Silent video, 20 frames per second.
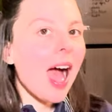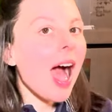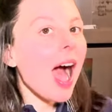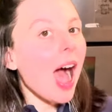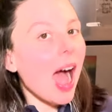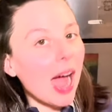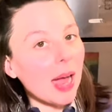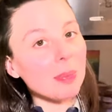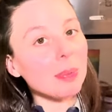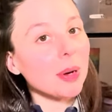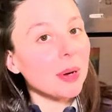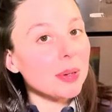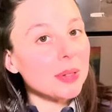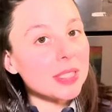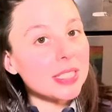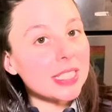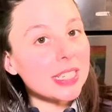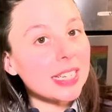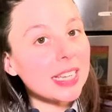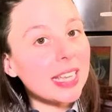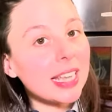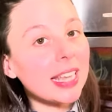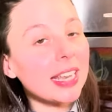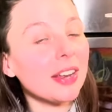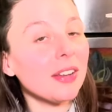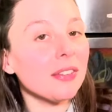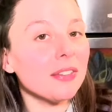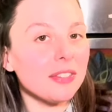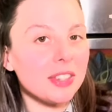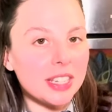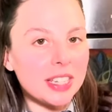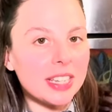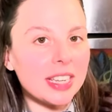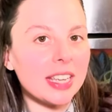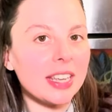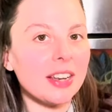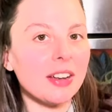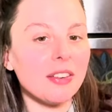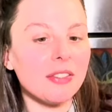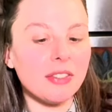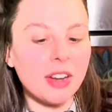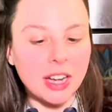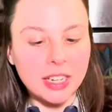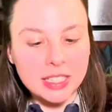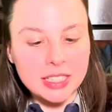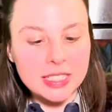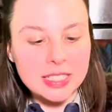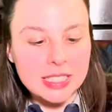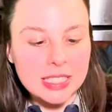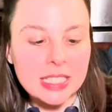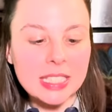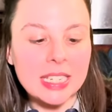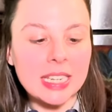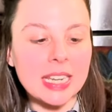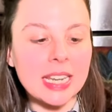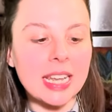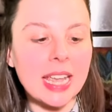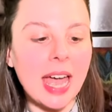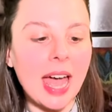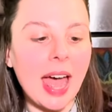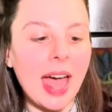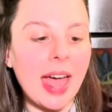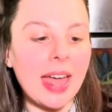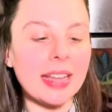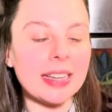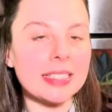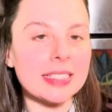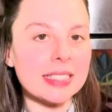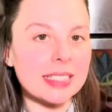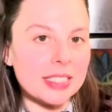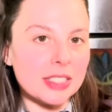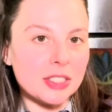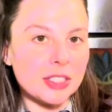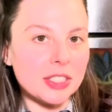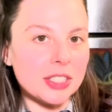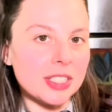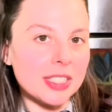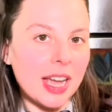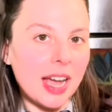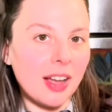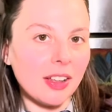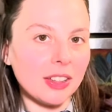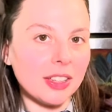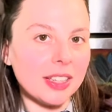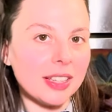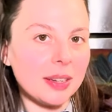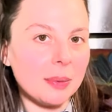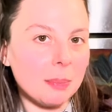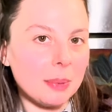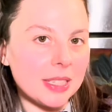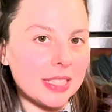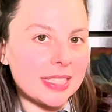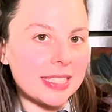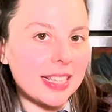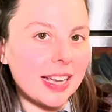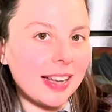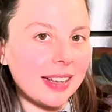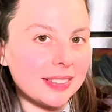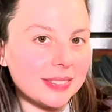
high protein, vegan, vodka ziti, and Caesar salad pizza.